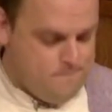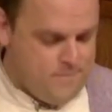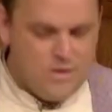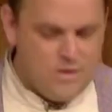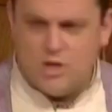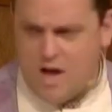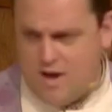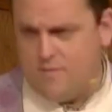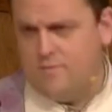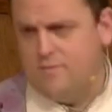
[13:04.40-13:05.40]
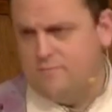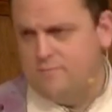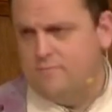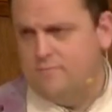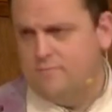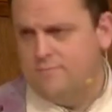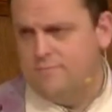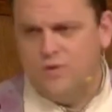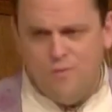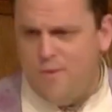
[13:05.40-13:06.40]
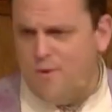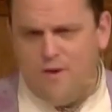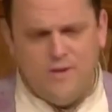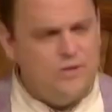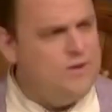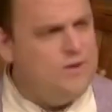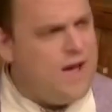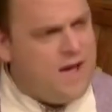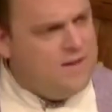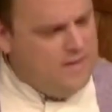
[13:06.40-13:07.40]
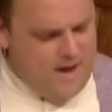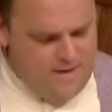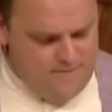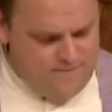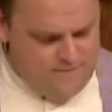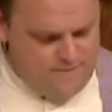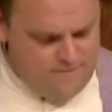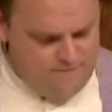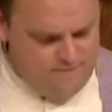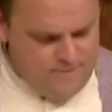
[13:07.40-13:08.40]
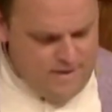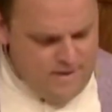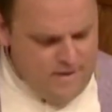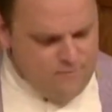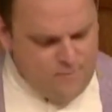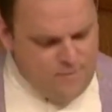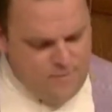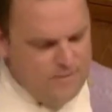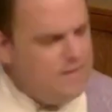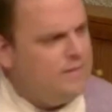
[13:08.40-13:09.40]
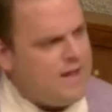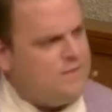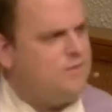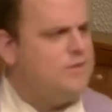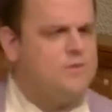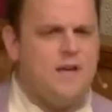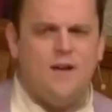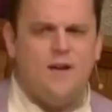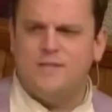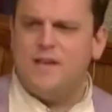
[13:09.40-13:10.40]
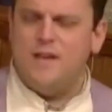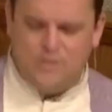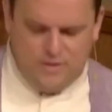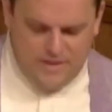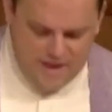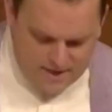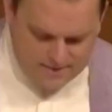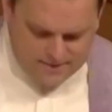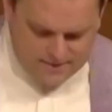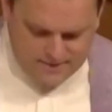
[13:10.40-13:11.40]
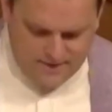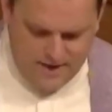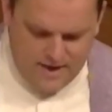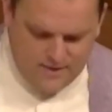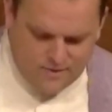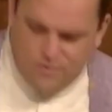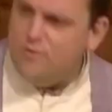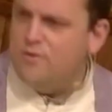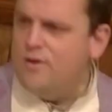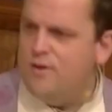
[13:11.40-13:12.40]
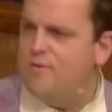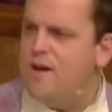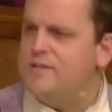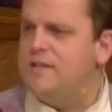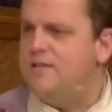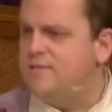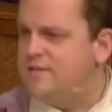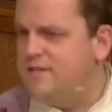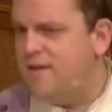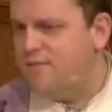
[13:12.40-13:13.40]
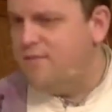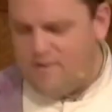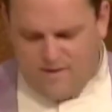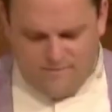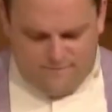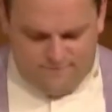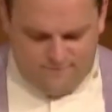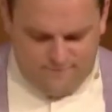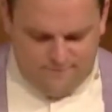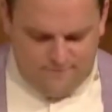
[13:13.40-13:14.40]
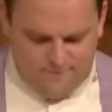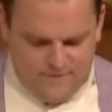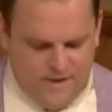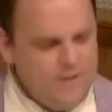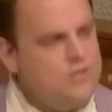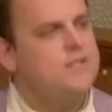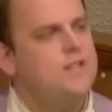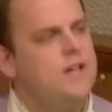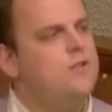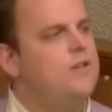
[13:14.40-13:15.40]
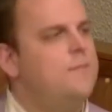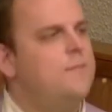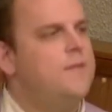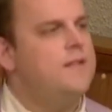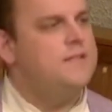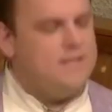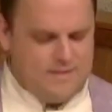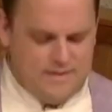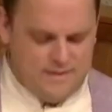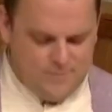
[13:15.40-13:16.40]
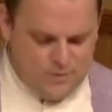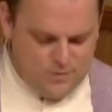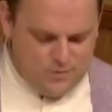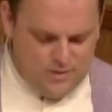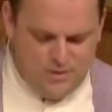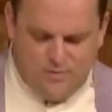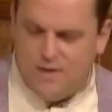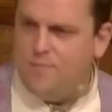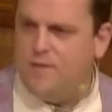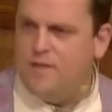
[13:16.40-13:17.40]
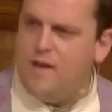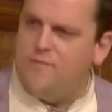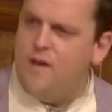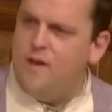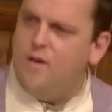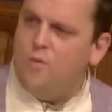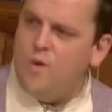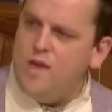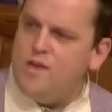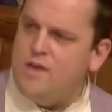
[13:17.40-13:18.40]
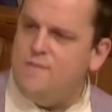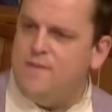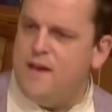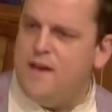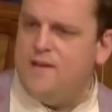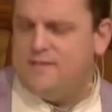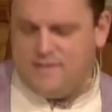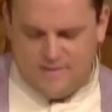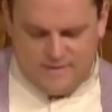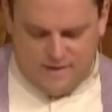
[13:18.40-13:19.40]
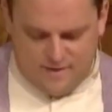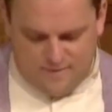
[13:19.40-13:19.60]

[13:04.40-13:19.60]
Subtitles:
Child, you remember all that you had in life? Remember that Lazarus was outside your gate and you knew who he was and he was suffering? Just like you kept that distance between you and him in life, we keep that distance here.